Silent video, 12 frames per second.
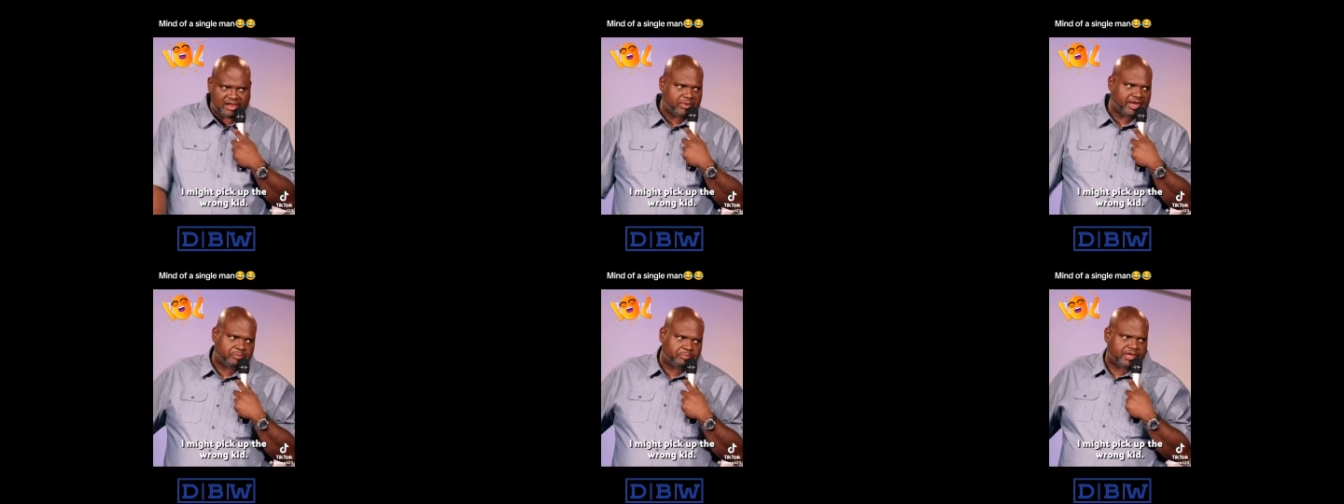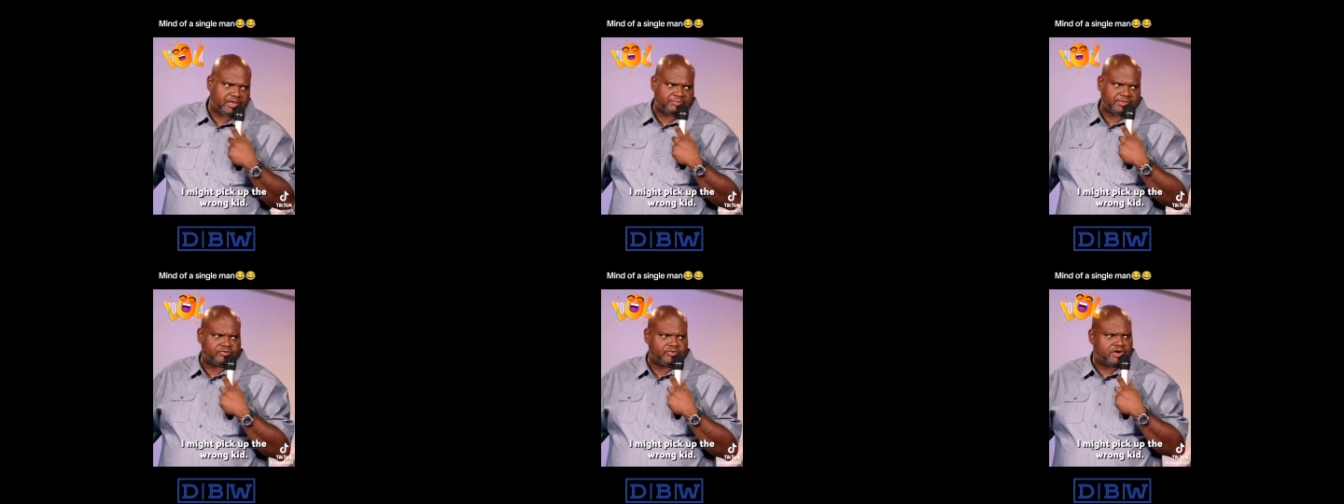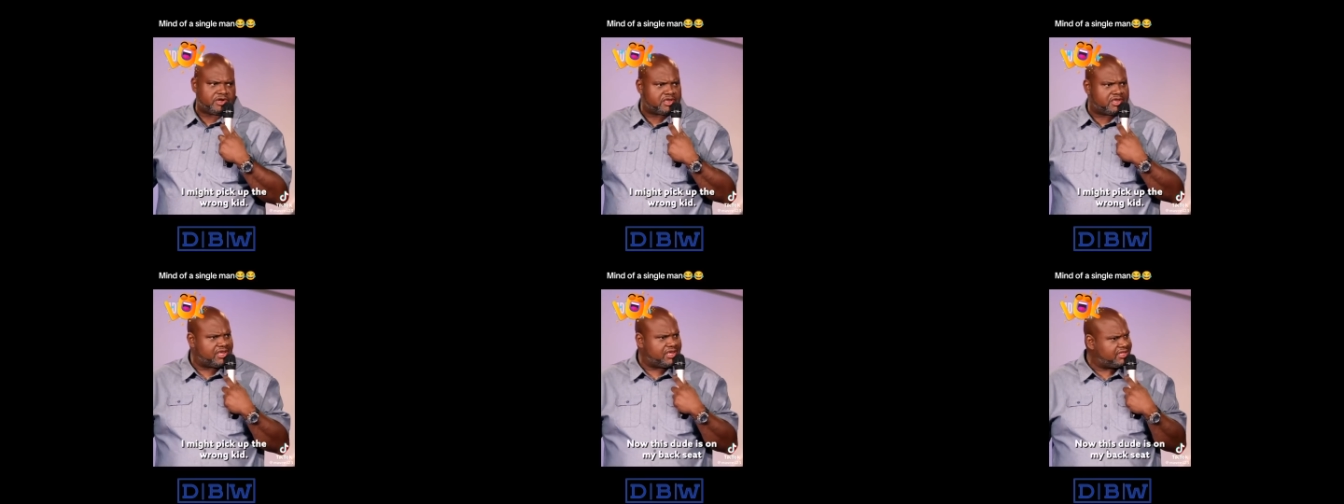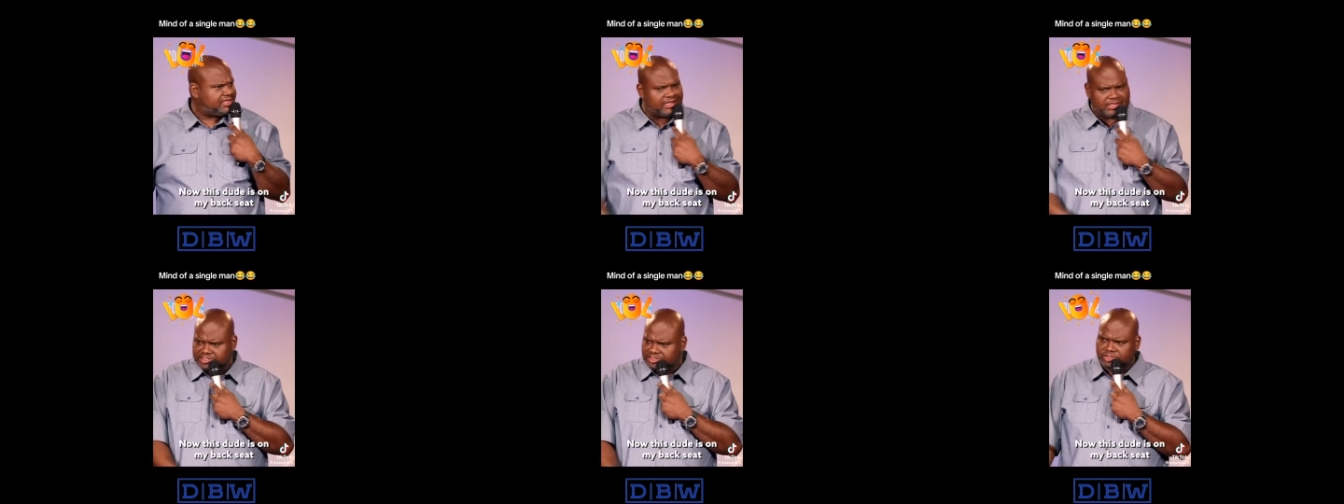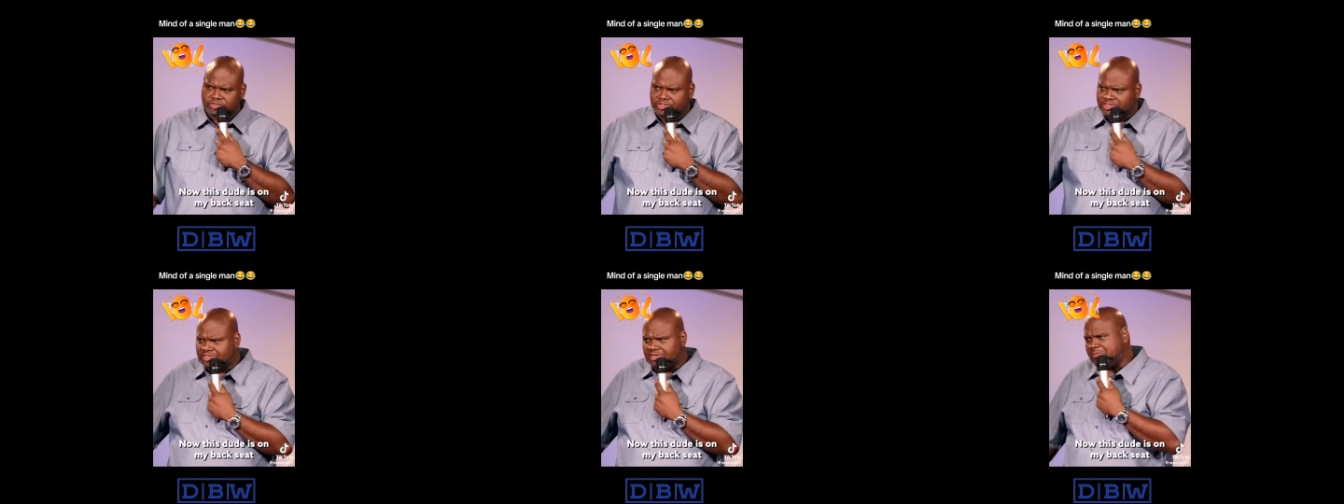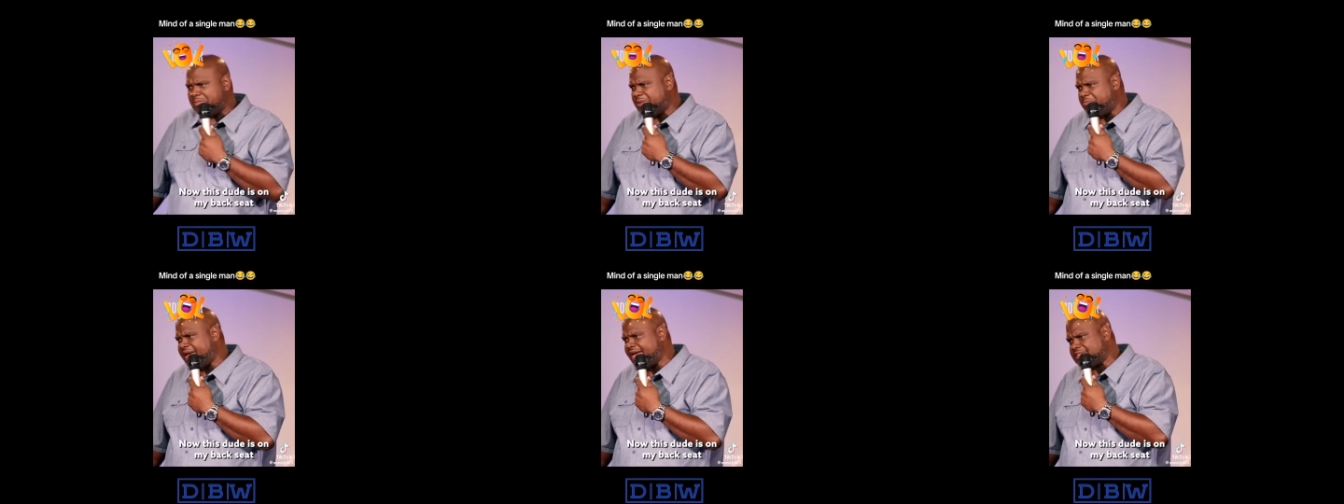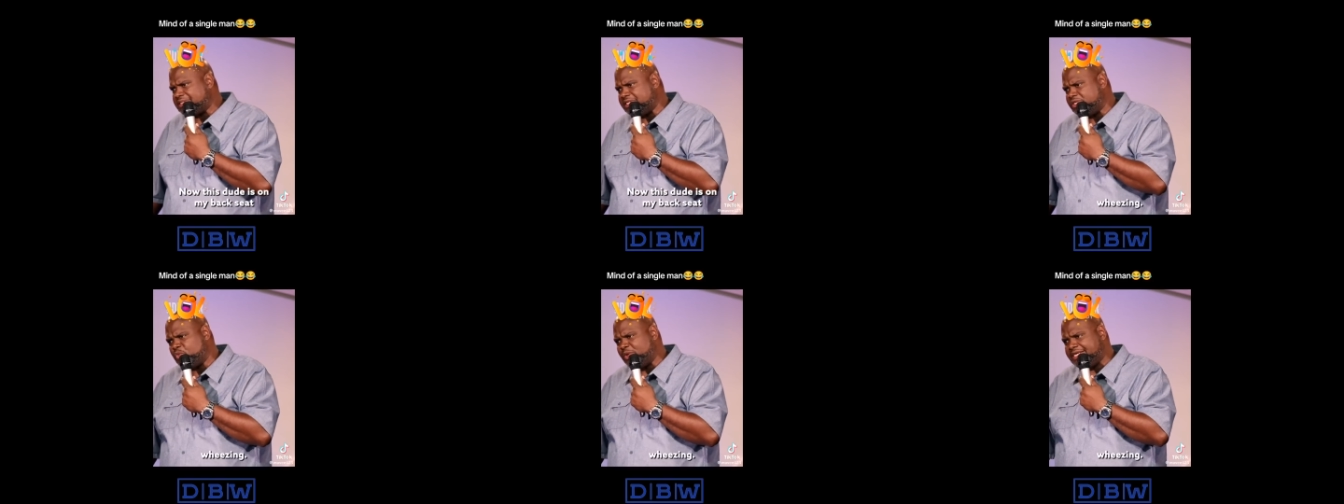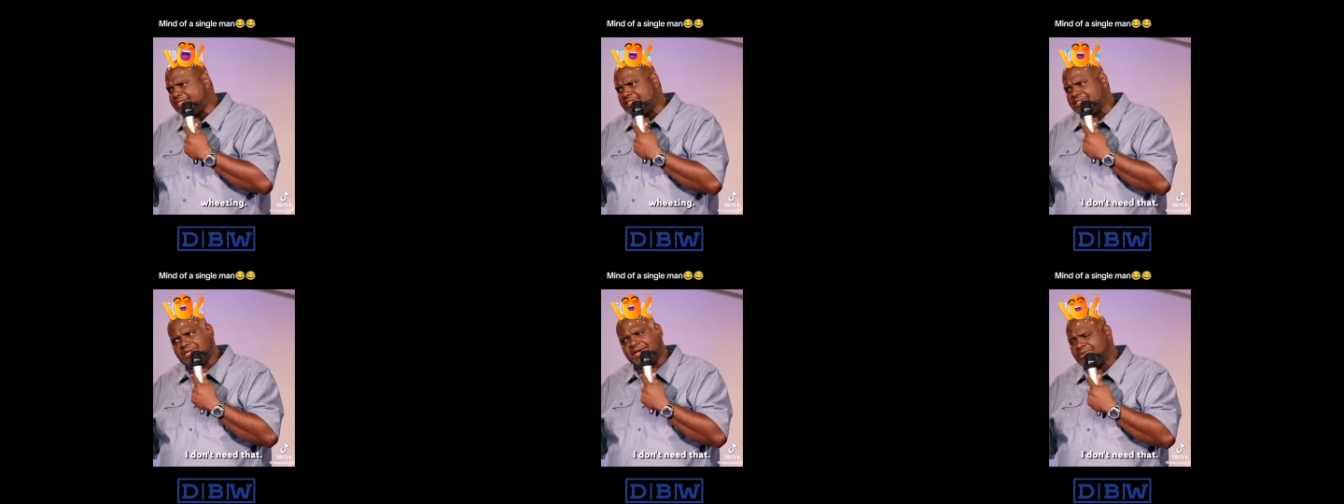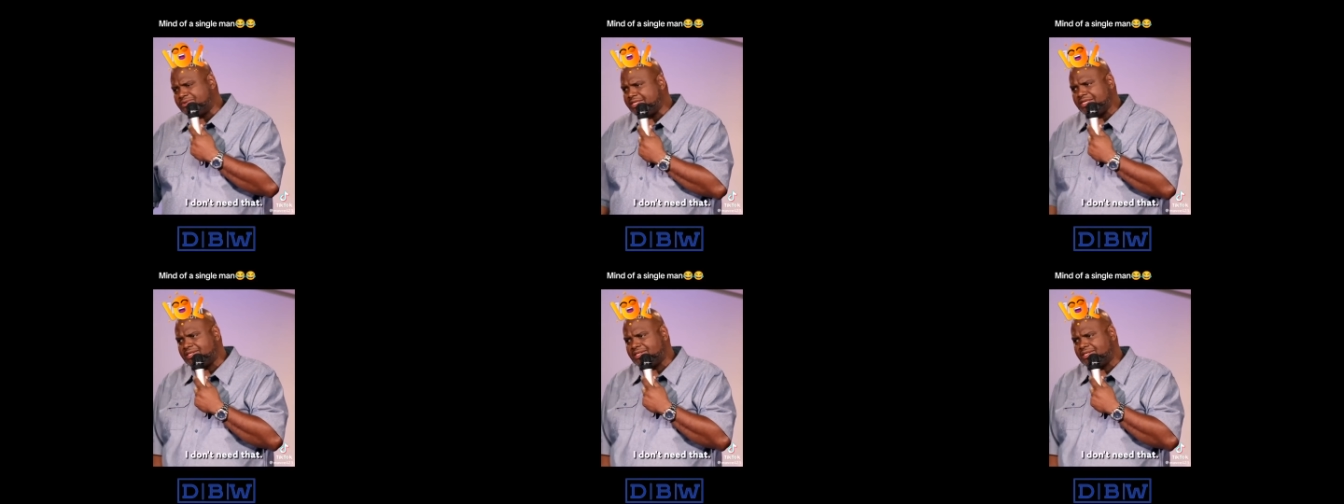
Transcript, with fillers: might pick up the wrong kid. Now this dude is on my backseat wheezing. I don't need